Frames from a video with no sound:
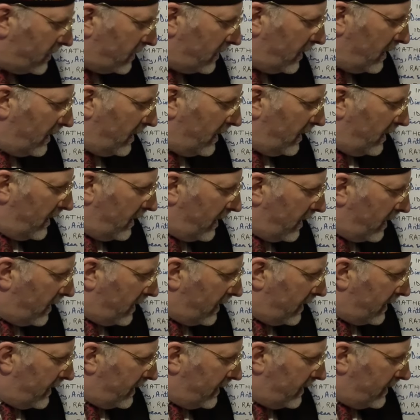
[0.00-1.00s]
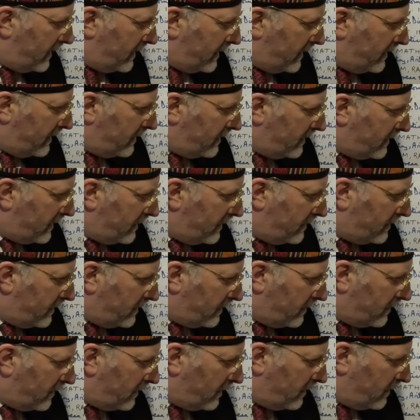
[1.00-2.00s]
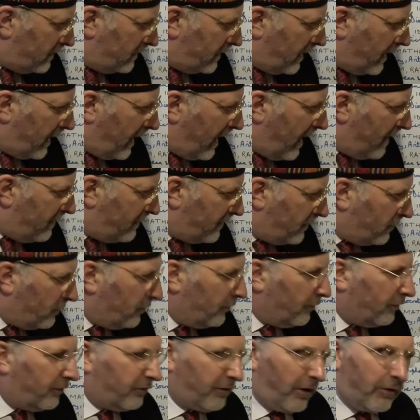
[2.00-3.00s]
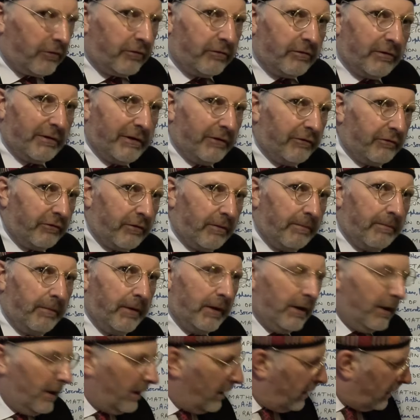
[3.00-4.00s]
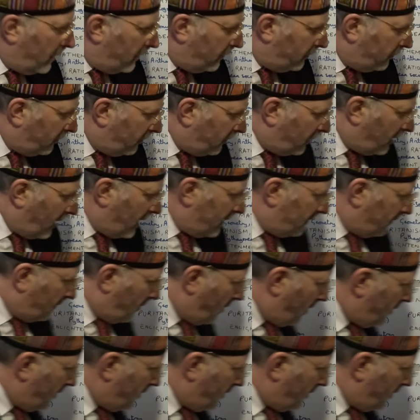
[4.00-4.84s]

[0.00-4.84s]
and he sees it ethical socialism as the kind of